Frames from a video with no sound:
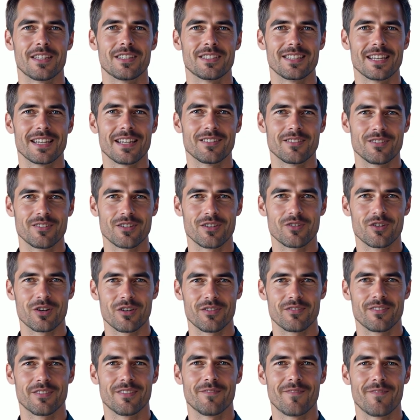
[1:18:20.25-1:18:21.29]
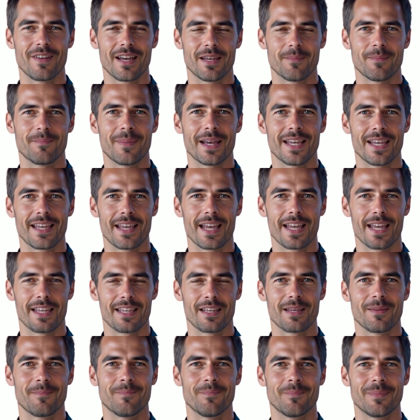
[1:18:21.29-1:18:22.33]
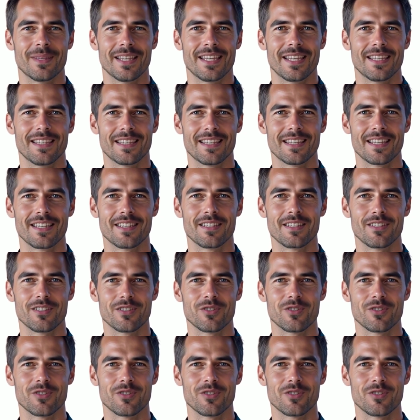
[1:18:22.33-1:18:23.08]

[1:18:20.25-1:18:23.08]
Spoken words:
centered on developing a completely